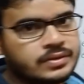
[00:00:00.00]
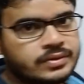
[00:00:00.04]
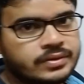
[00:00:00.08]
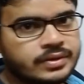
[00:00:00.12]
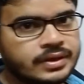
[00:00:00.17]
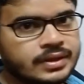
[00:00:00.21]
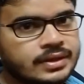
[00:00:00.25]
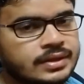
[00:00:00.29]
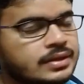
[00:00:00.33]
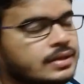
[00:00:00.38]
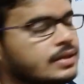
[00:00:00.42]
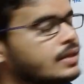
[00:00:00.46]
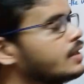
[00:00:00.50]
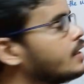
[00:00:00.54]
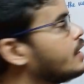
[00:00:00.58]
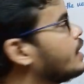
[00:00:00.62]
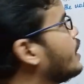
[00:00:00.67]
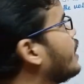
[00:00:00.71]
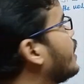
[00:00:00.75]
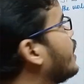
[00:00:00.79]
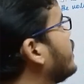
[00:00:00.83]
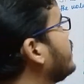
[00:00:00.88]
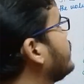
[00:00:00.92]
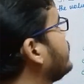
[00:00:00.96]
Okay?
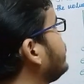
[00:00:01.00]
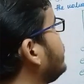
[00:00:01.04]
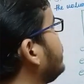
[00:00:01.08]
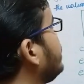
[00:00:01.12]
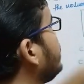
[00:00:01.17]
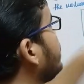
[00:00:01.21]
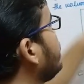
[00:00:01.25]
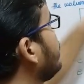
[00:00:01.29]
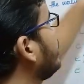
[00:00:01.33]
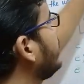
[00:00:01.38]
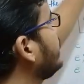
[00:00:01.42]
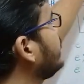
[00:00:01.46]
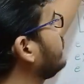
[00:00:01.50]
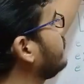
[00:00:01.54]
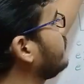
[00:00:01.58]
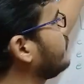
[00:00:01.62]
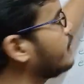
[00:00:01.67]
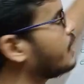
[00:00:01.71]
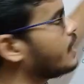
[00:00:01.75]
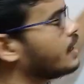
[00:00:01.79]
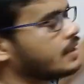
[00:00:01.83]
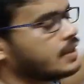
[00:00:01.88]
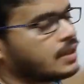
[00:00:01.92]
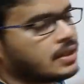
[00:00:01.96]
And 3 by
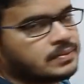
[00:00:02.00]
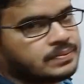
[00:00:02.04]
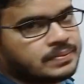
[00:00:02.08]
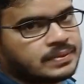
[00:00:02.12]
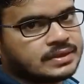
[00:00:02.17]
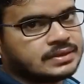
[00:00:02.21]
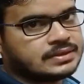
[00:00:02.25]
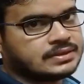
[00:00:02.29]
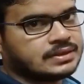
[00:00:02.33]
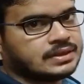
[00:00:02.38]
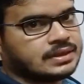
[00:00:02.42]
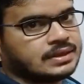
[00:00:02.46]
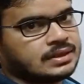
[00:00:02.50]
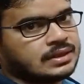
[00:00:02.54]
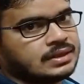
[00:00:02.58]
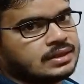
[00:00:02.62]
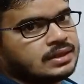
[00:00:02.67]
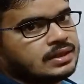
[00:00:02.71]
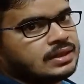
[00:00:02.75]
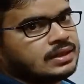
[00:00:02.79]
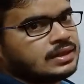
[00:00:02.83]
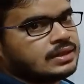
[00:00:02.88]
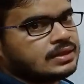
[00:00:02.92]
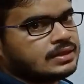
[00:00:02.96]
3 100%.
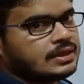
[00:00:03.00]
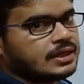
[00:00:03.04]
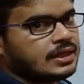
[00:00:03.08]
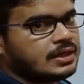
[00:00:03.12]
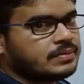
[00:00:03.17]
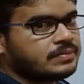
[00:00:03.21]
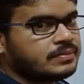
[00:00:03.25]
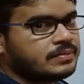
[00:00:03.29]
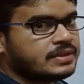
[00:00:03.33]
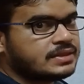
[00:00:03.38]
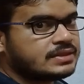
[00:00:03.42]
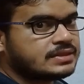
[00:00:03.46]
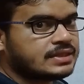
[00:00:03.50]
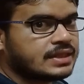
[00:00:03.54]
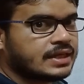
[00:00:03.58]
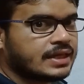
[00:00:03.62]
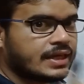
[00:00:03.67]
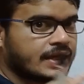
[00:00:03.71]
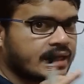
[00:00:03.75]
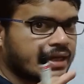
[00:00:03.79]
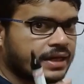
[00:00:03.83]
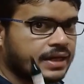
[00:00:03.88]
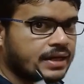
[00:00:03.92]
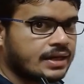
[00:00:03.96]
That means
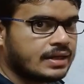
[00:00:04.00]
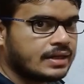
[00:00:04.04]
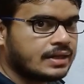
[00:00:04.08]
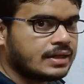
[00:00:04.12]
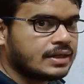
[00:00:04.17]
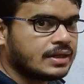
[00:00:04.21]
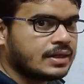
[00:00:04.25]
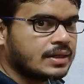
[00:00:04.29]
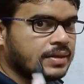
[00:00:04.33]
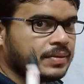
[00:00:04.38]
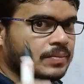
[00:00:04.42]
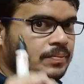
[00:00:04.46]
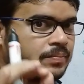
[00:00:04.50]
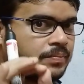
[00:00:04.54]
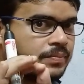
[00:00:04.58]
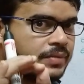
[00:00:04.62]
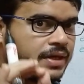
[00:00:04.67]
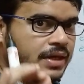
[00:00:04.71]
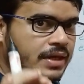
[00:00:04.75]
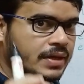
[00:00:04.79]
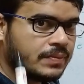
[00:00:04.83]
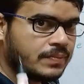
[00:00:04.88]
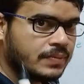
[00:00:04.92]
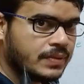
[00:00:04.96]
air
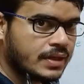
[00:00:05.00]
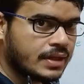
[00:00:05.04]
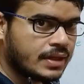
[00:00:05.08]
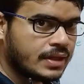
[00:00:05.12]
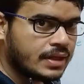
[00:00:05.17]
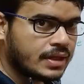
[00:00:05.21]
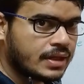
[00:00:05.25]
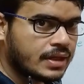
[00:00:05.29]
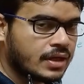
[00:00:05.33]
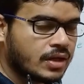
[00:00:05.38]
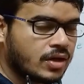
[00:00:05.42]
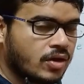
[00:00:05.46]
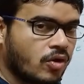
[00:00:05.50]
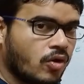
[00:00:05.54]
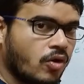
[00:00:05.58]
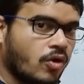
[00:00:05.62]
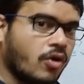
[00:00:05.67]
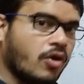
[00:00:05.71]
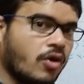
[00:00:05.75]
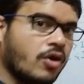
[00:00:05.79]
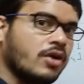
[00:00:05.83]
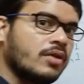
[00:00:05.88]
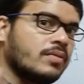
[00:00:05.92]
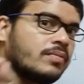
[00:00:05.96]
may be
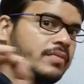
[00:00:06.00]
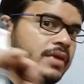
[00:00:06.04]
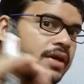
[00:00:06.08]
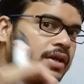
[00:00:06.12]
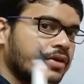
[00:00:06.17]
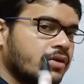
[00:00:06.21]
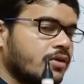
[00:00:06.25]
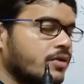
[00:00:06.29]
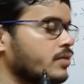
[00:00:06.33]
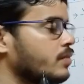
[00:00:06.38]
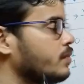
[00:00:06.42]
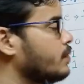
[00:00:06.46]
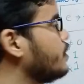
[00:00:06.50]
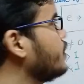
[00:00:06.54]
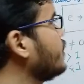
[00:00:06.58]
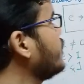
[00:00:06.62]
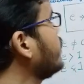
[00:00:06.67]
or may not